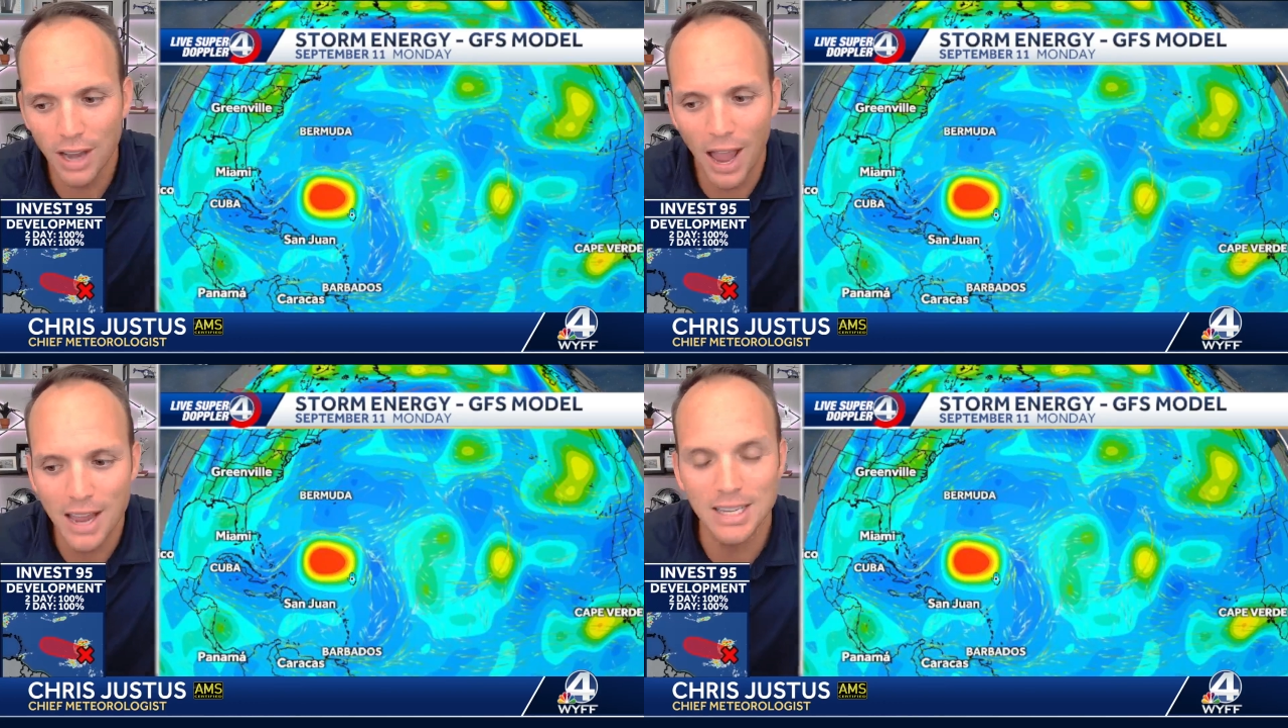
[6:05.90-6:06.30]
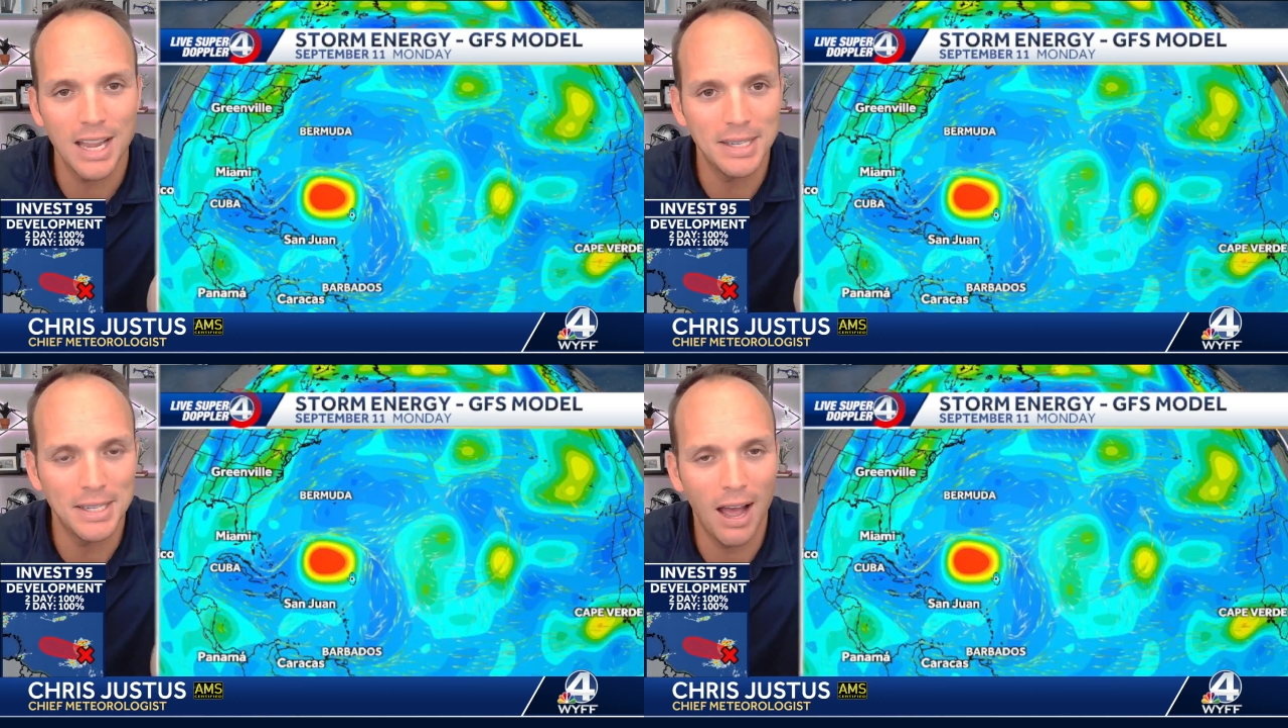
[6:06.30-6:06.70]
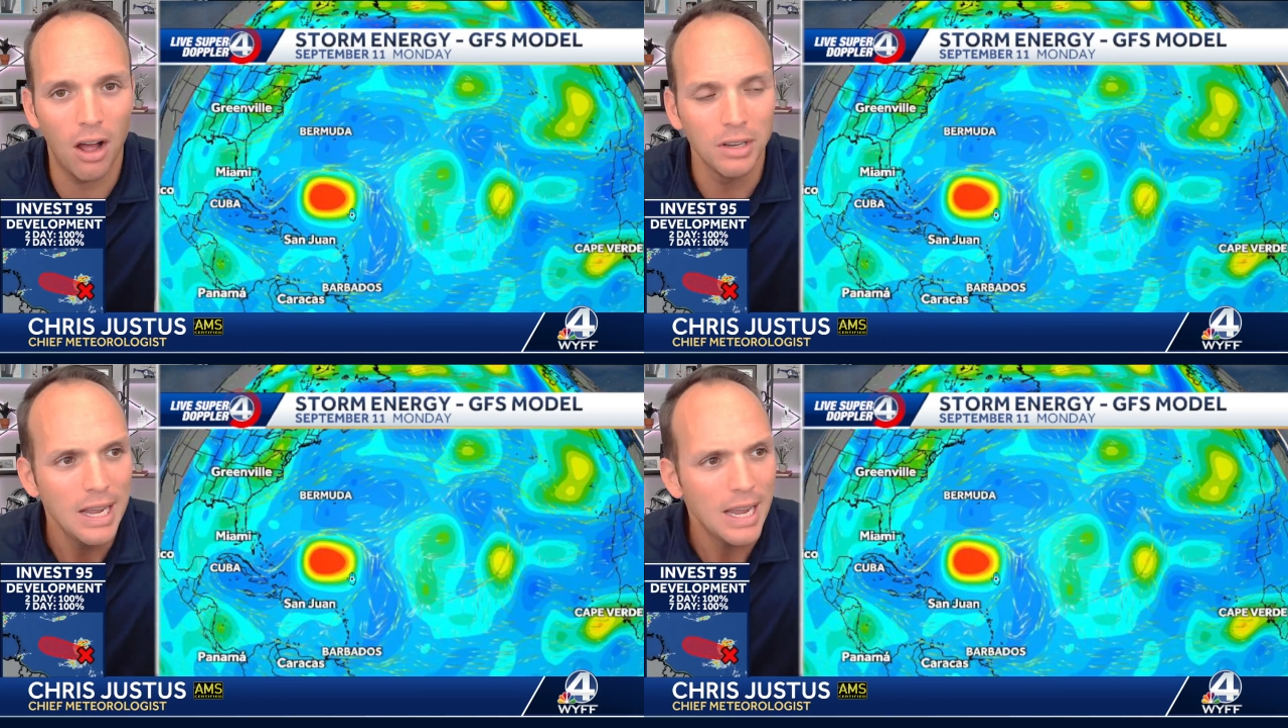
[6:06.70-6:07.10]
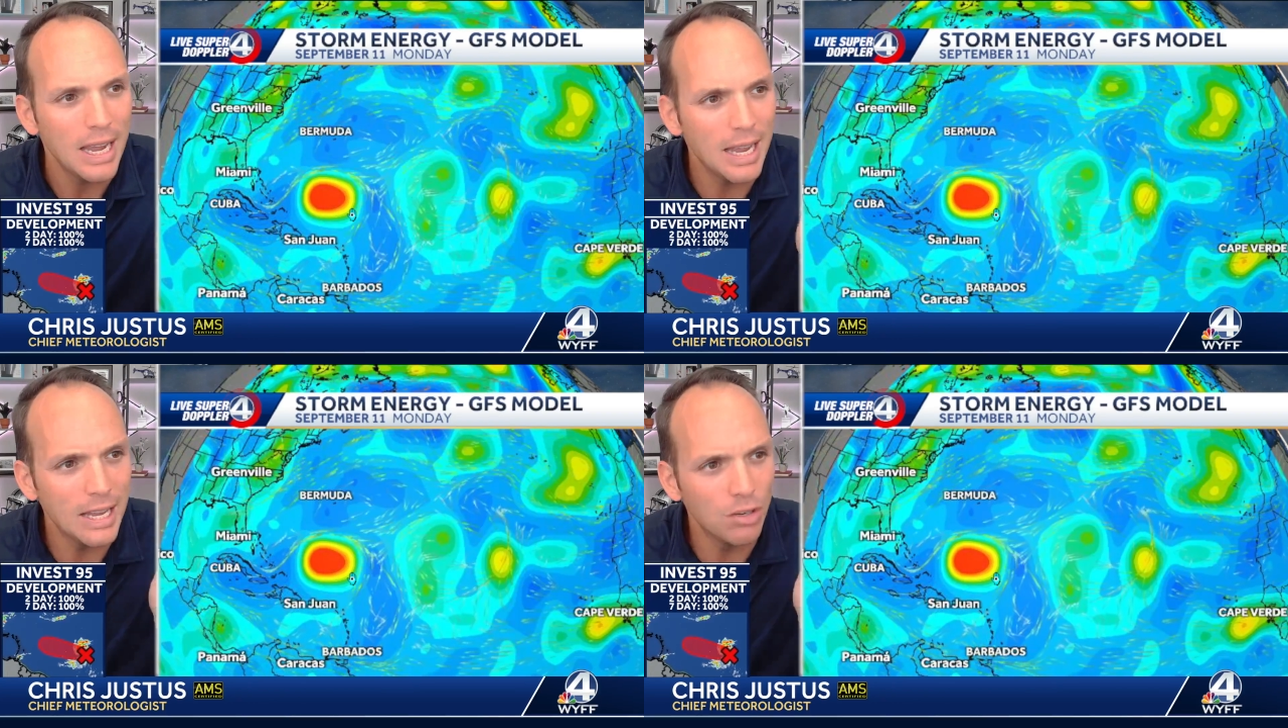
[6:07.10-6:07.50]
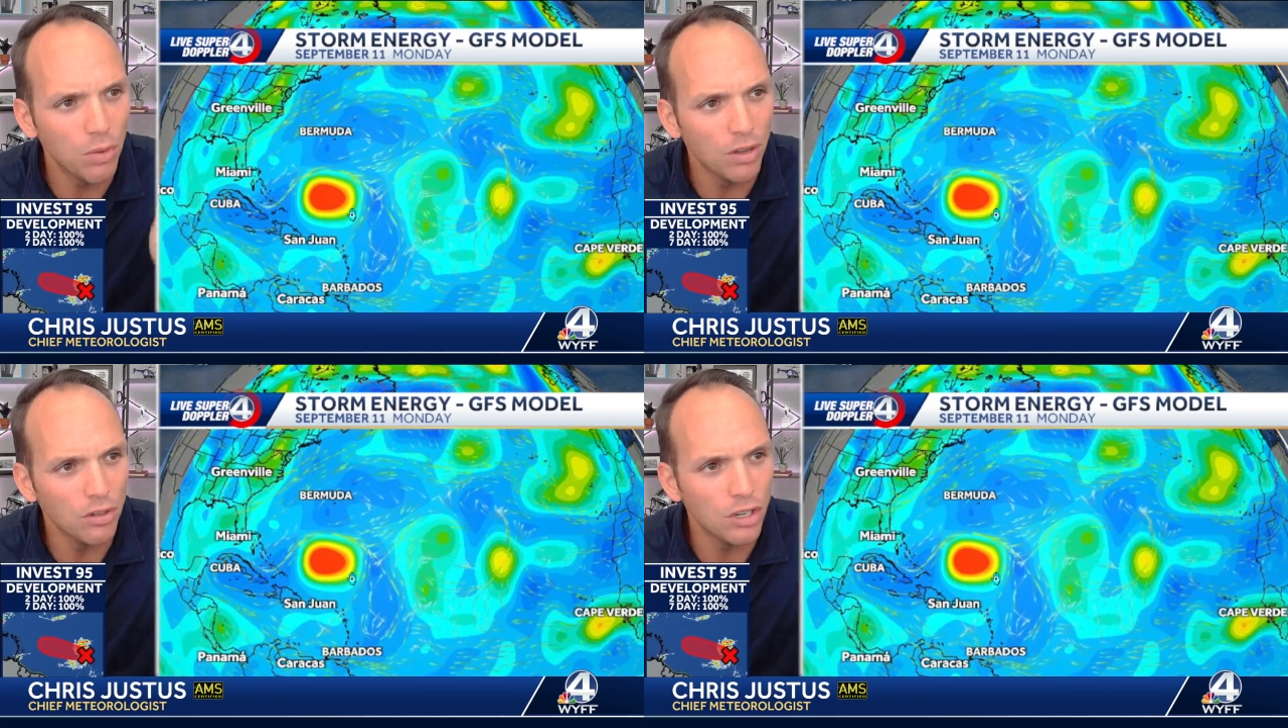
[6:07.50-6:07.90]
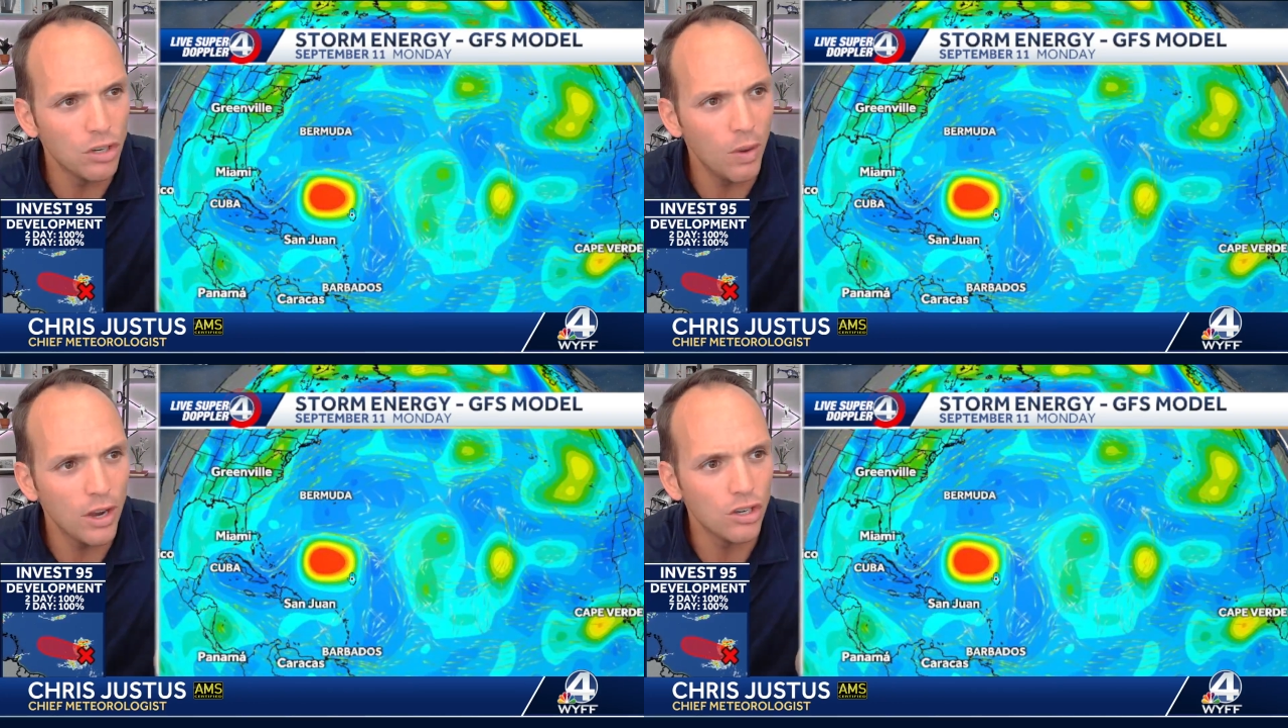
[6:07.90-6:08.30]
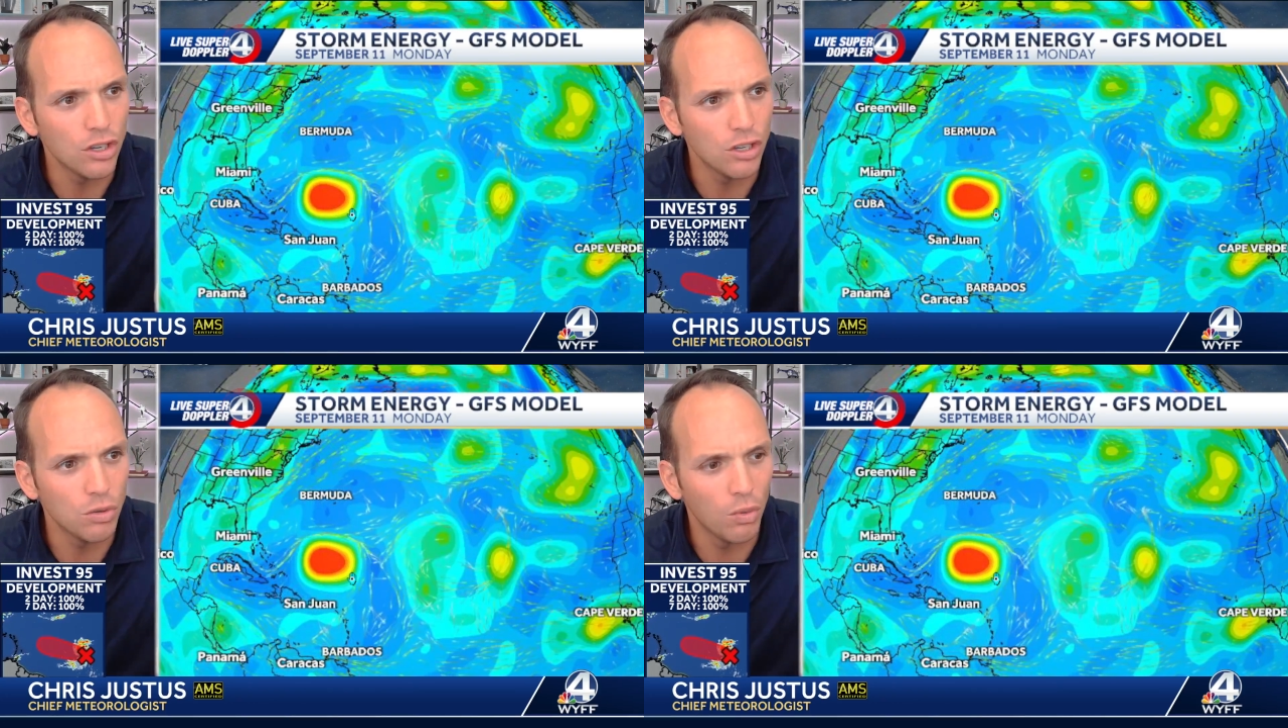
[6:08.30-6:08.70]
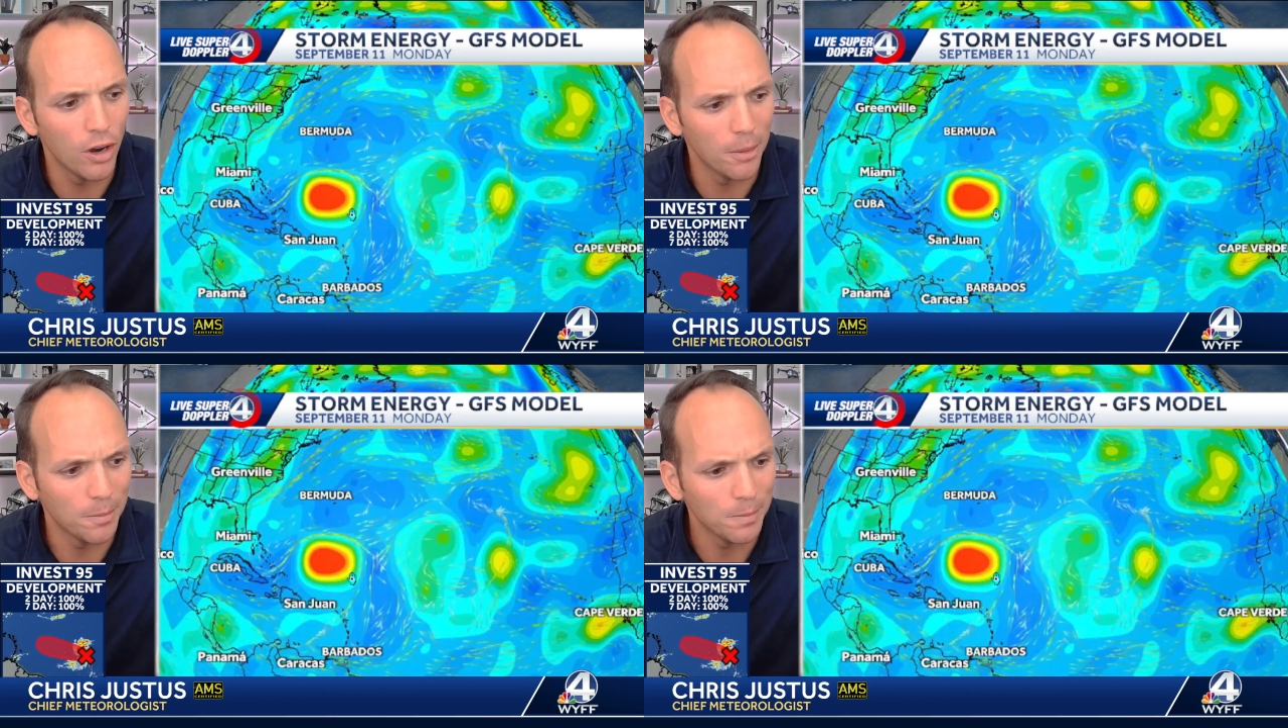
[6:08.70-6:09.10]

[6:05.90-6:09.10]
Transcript: days out, it is one of those situations where